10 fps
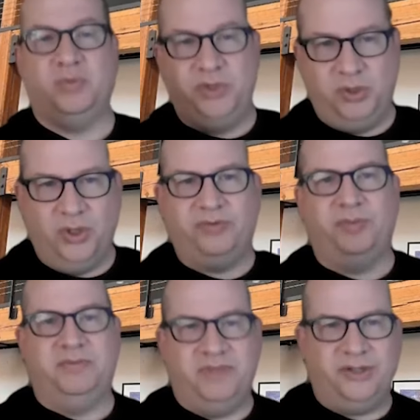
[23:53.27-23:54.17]
when you go
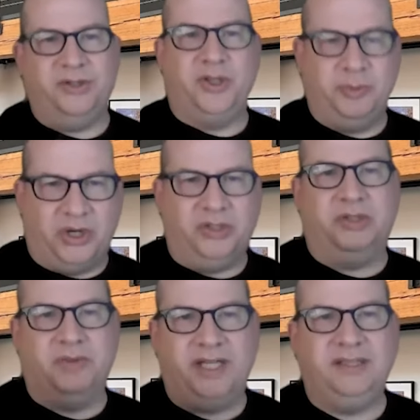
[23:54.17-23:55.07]
from the vendor to the
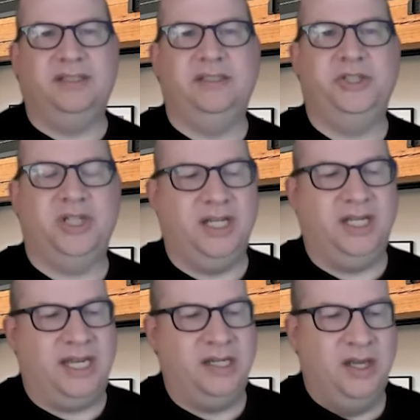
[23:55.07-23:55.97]
partner, right? The cliche
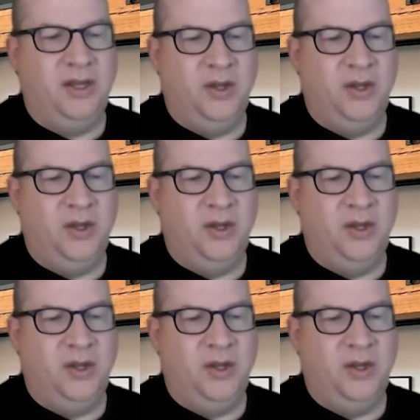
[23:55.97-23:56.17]
again.